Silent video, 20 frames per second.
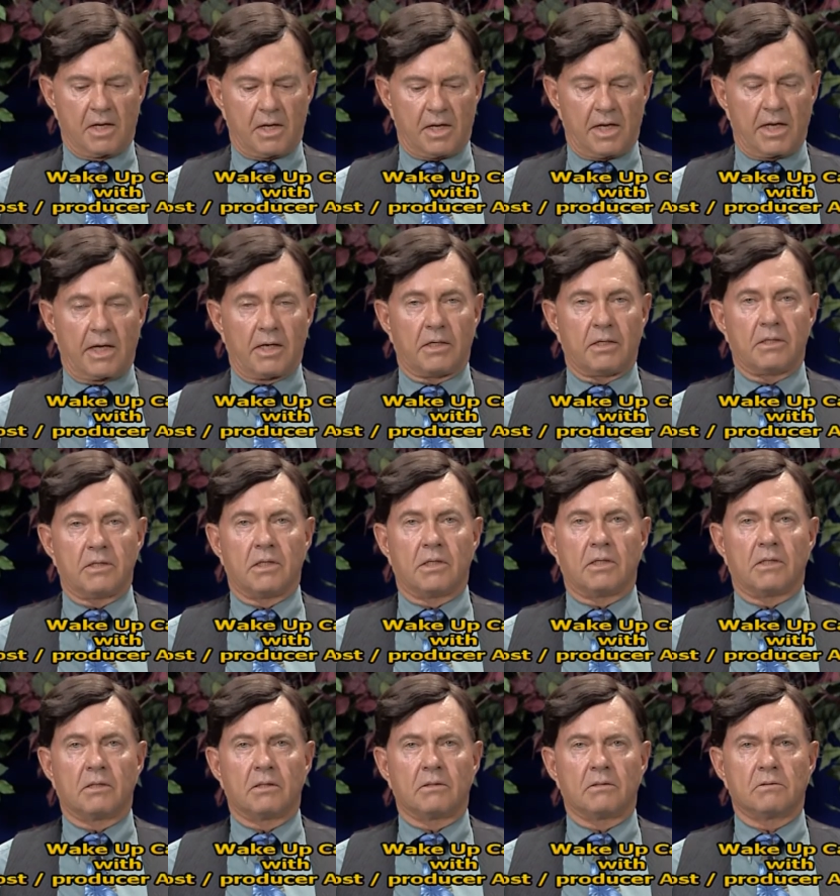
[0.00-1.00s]
And,
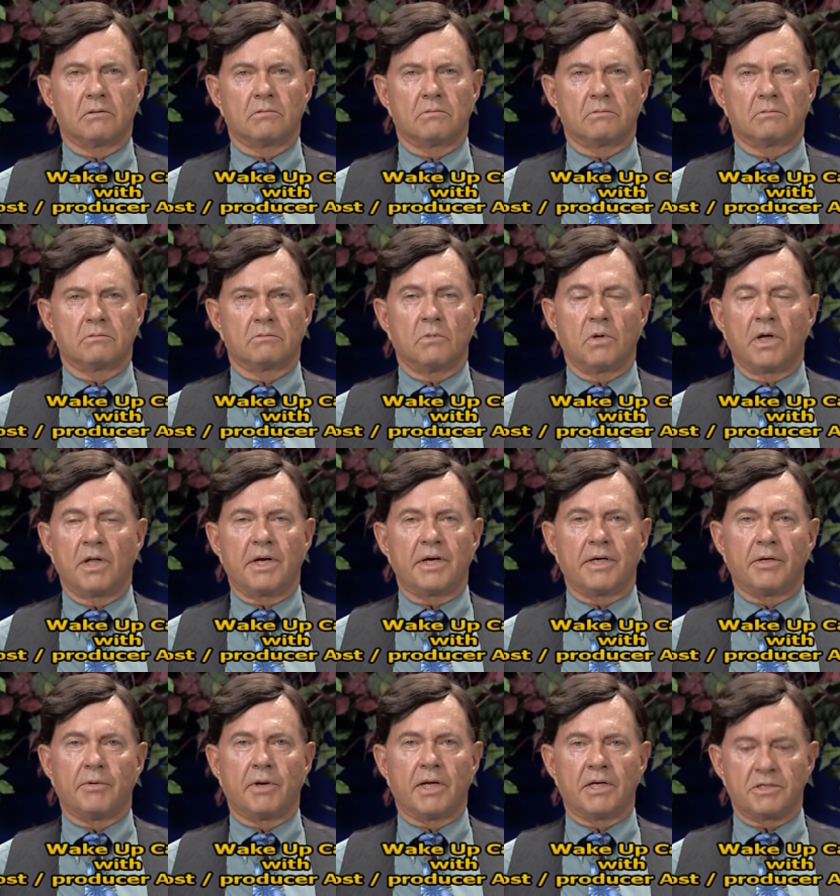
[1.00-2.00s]
well, at
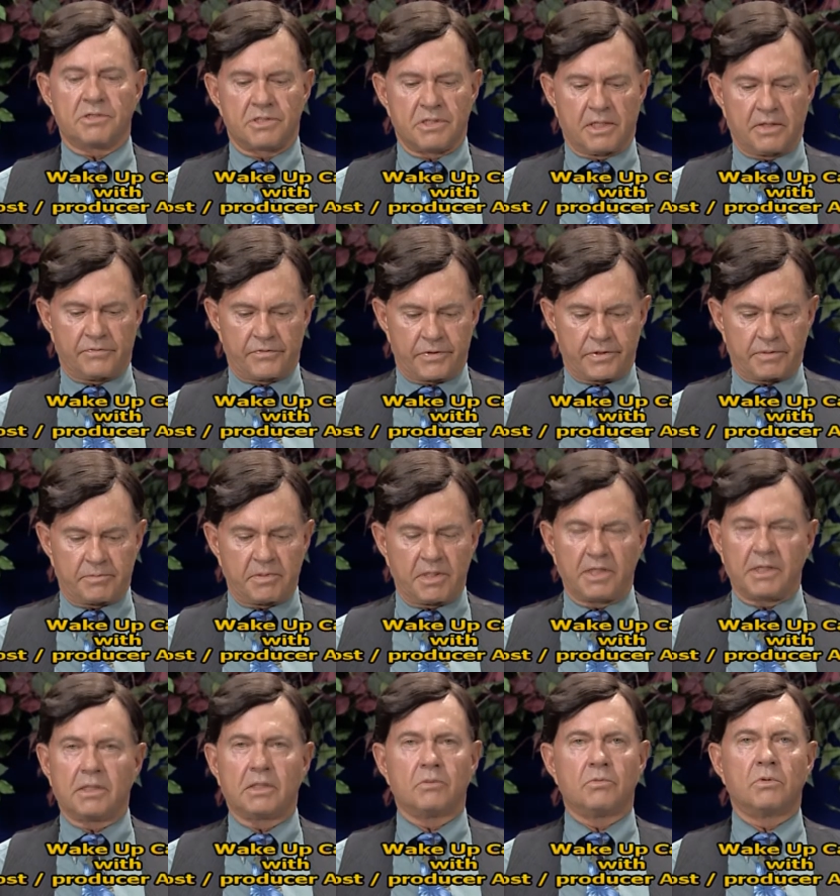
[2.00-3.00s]
any rate, see if the
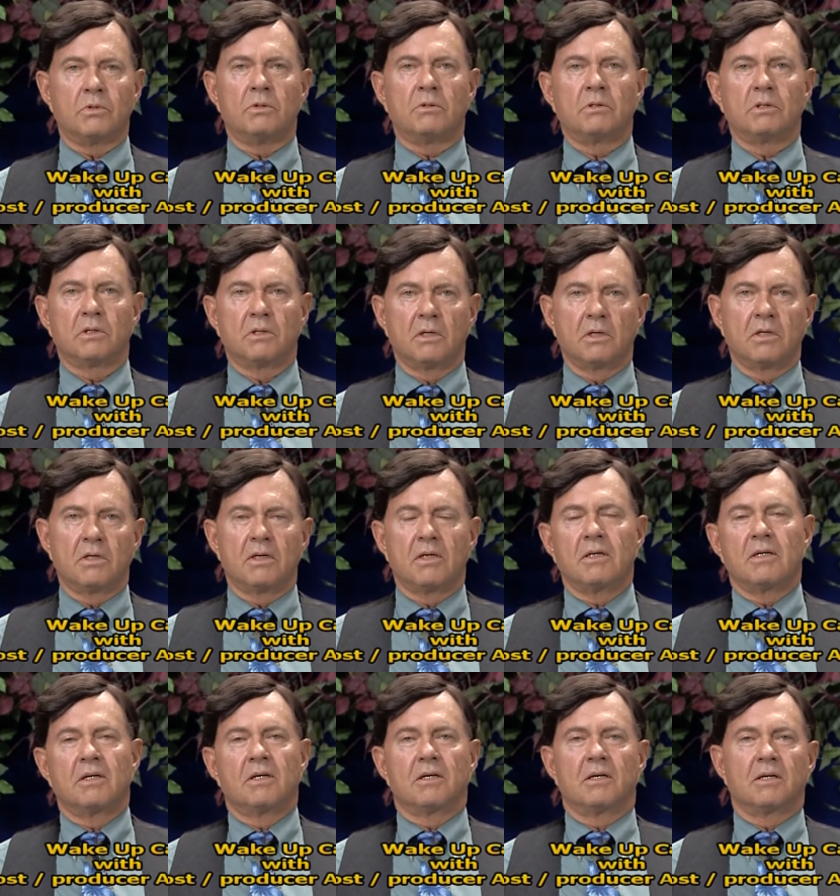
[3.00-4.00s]
media will
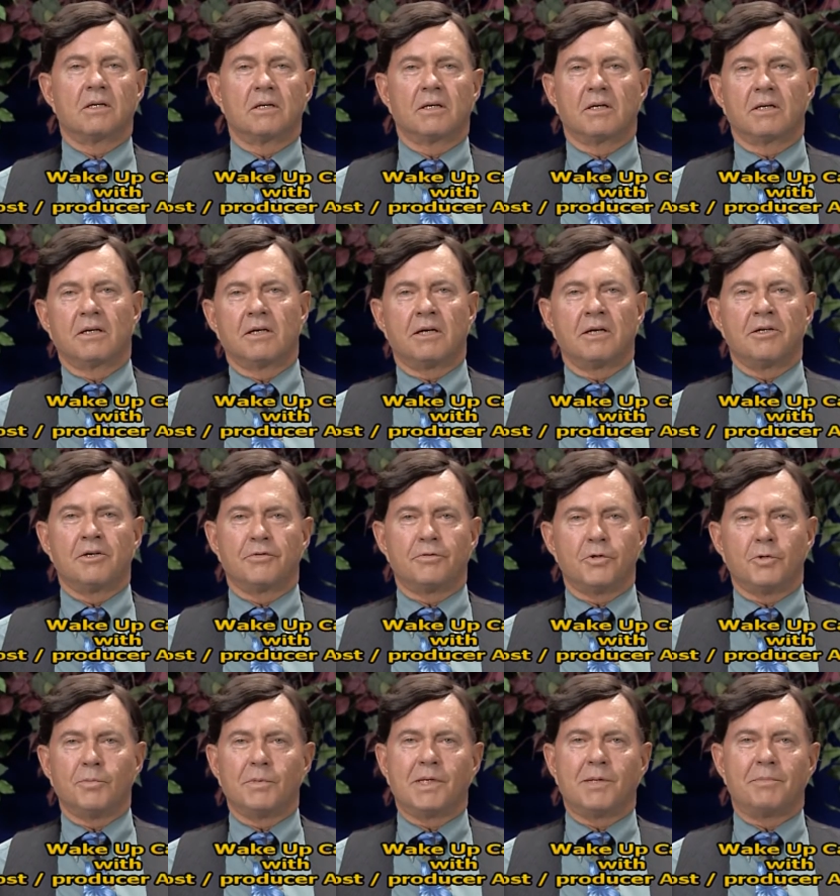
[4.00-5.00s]

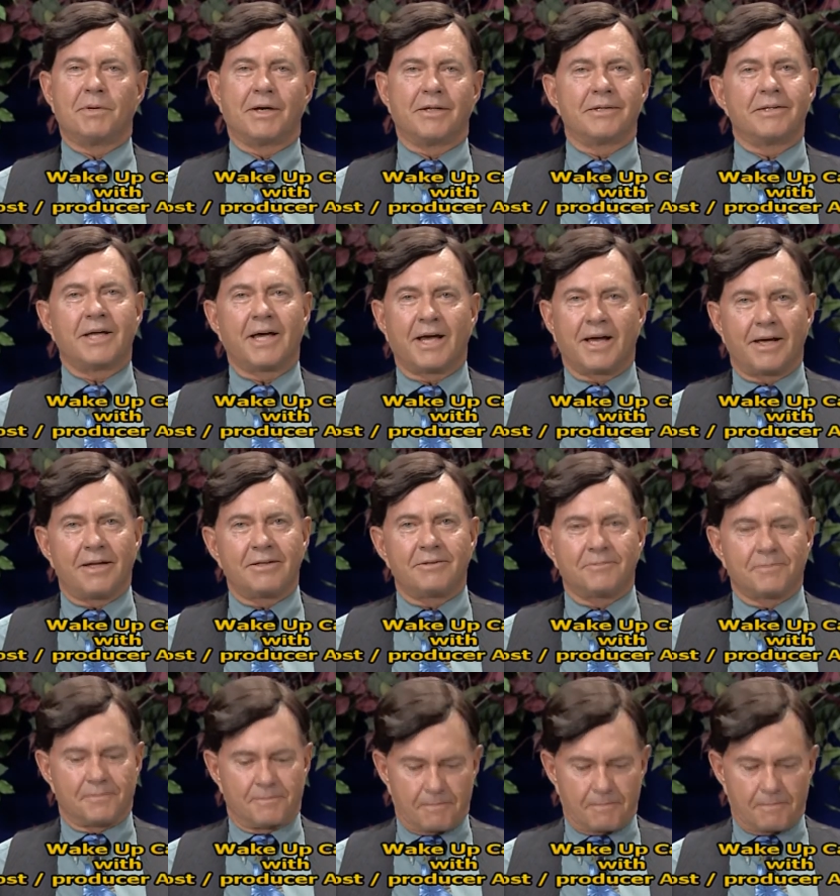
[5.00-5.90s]
interview me about that,